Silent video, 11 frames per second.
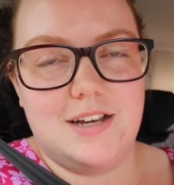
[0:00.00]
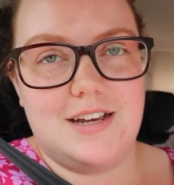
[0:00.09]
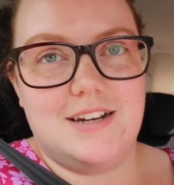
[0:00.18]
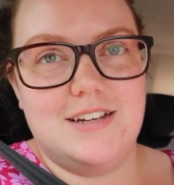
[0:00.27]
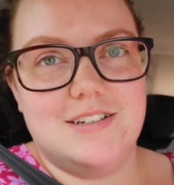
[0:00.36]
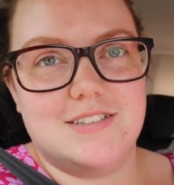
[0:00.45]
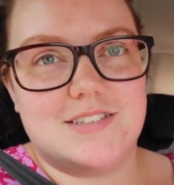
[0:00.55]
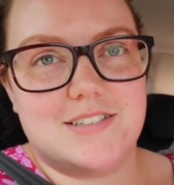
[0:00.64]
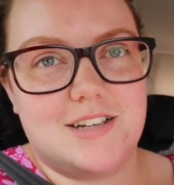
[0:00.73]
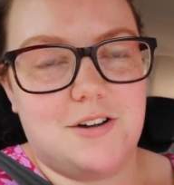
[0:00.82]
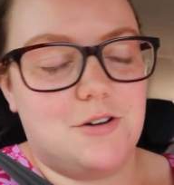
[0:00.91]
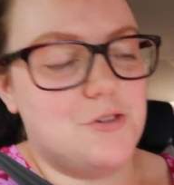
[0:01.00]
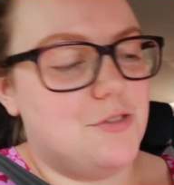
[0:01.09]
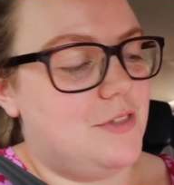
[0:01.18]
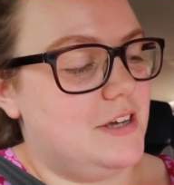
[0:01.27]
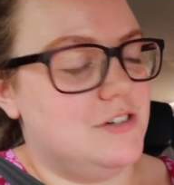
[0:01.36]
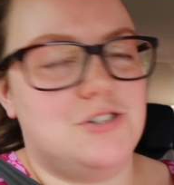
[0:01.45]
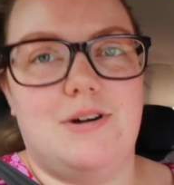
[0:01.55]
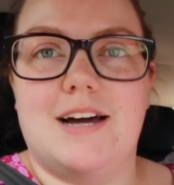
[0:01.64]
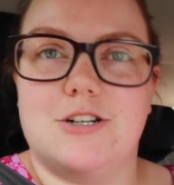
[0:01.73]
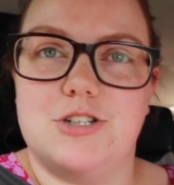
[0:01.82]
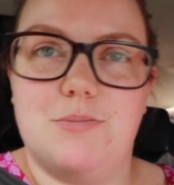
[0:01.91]
it is a good thing to
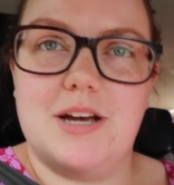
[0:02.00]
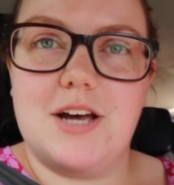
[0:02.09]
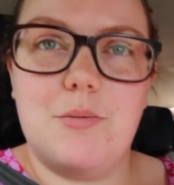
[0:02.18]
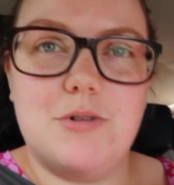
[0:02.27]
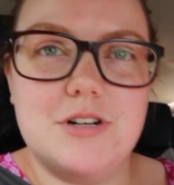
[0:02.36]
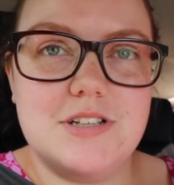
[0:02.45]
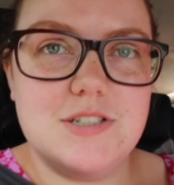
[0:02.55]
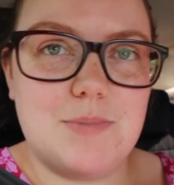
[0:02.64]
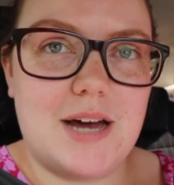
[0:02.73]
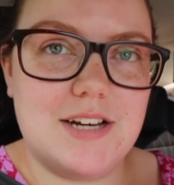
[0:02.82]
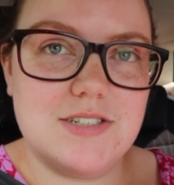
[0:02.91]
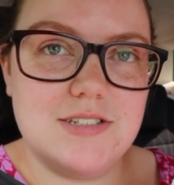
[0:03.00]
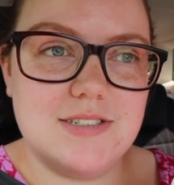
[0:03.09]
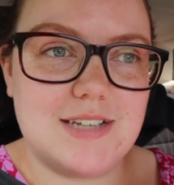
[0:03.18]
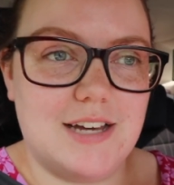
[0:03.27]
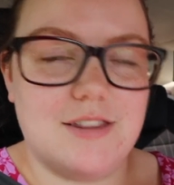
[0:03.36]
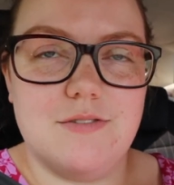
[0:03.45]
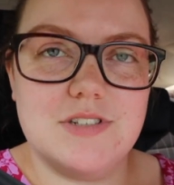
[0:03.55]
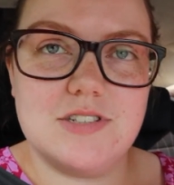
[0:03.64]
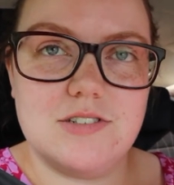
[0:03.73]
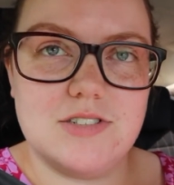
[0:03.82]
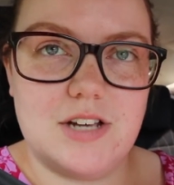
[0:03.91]
actually pick up one of these passes at the
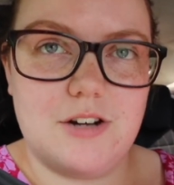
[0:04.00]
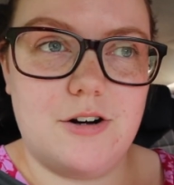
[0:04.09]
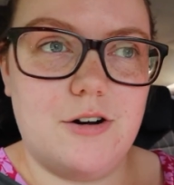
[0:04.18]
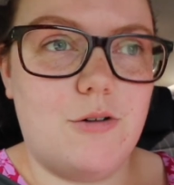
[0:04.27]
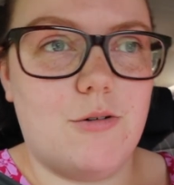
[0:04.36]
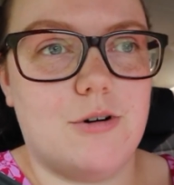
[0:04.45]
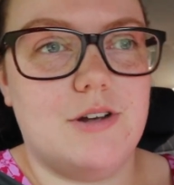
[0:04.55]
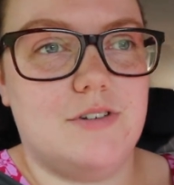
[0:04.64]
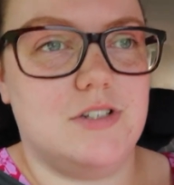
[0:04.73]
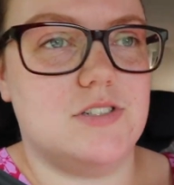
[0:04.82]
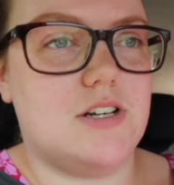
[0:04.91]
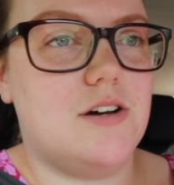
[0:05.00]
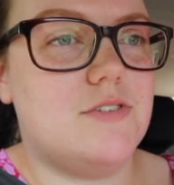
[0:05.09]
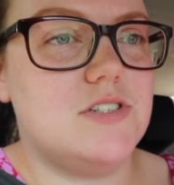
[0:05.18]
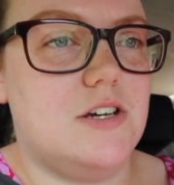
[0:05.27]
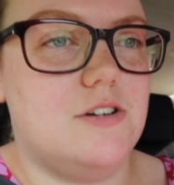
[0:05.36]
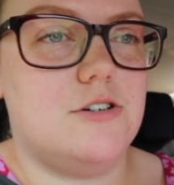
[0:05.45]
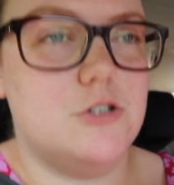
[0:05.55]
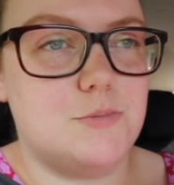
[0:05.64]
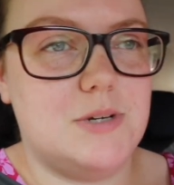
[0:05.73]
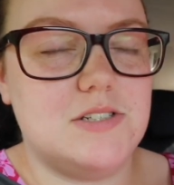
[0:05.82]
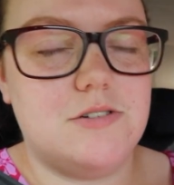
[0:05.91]
visitor center or even the discovery
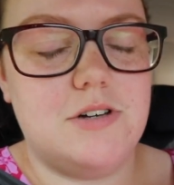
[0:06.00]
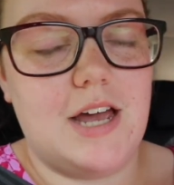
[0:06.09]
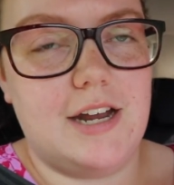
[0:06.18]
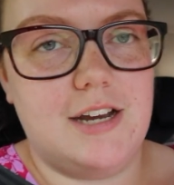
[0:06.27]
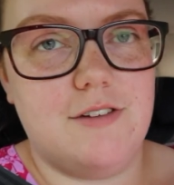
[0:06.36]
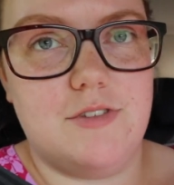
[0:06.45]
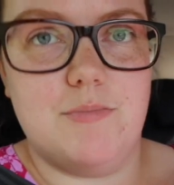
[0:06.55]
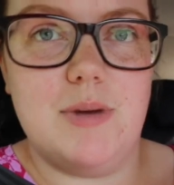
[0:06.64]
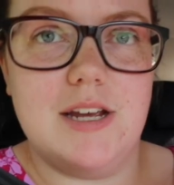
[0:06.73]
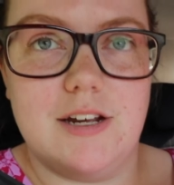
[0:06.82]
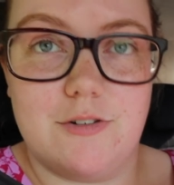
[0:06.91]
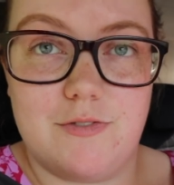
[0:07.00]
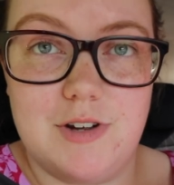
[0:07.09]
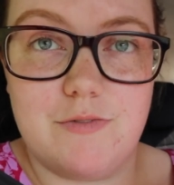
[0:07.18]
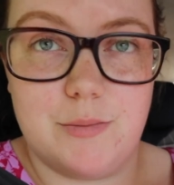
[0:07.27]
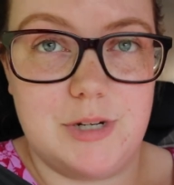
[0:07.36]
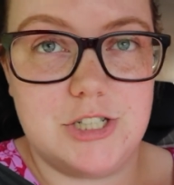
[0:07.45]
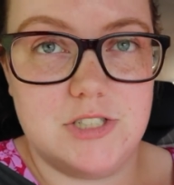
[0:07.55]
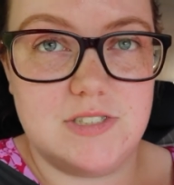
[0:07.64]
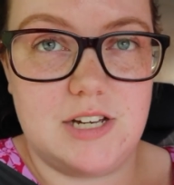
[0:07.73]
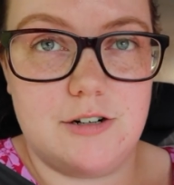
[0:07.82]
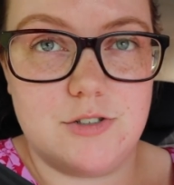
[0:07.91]
centers, basically any of the big
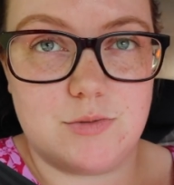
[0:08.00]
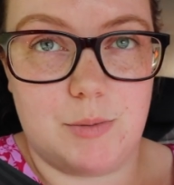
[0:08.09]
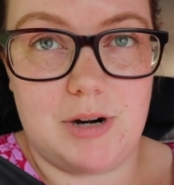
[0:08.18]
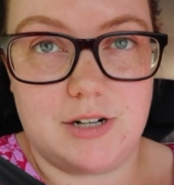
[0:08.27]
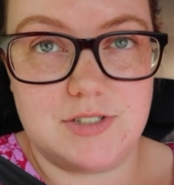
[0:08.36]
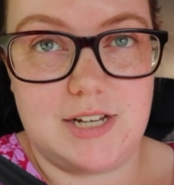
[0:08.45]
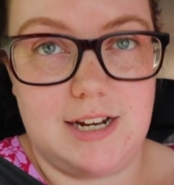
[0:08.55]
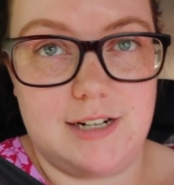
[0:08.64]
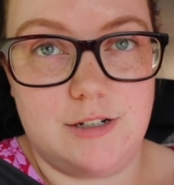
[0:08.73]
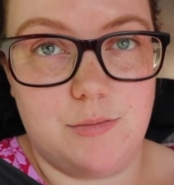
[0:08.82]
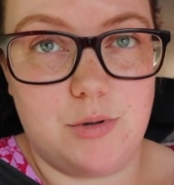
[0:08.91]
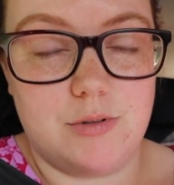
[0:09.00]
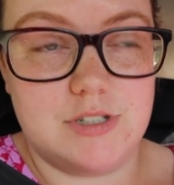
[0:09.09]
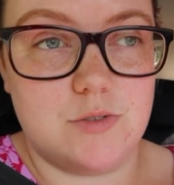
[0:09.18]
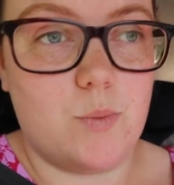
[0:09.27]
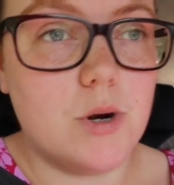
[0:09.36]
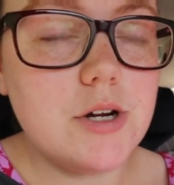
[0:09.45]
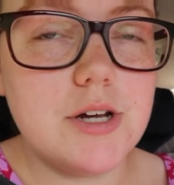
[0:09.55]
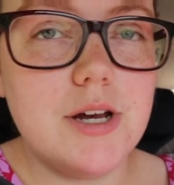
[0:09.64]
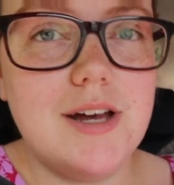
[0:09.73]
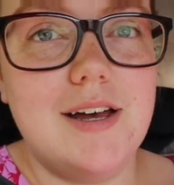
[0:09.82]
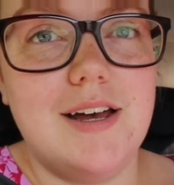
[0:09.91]
information centers where Parks Canada employees work.
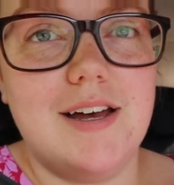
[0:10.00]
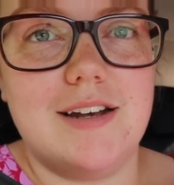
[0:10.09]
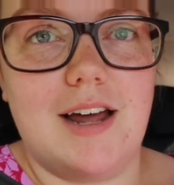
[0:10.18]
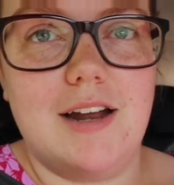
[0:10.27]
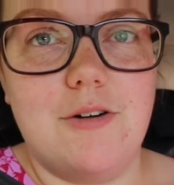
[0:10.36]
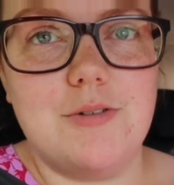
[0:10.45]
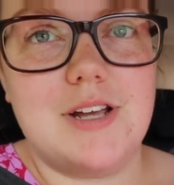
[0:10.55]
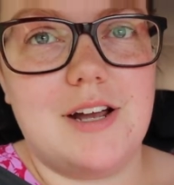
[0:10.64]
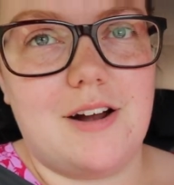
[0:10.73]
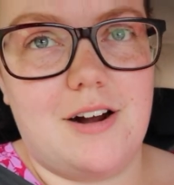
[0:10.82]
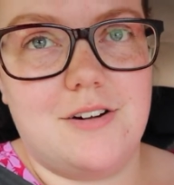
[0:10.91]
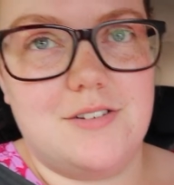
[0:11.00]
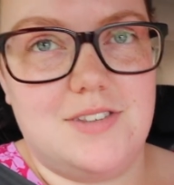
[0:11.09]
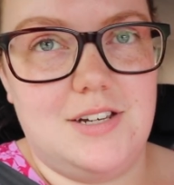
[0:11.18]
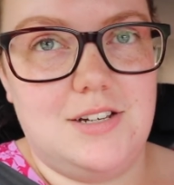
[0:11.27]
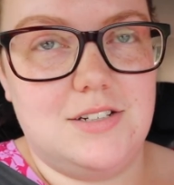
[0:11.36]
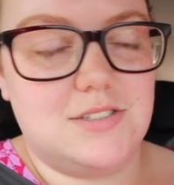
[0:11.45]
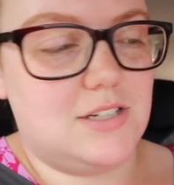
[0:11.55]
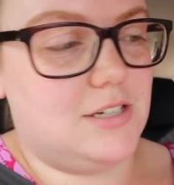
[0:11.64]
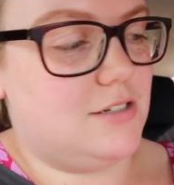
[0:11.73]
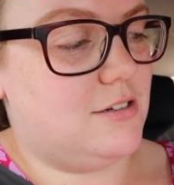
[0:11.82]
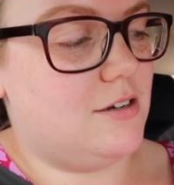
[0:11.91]
Not only are these
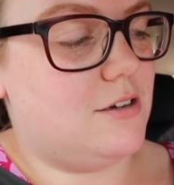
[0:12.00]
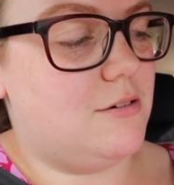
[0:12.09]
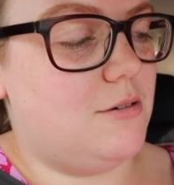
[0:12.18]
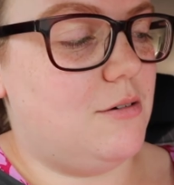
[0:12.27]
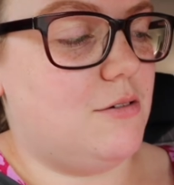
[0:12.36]
in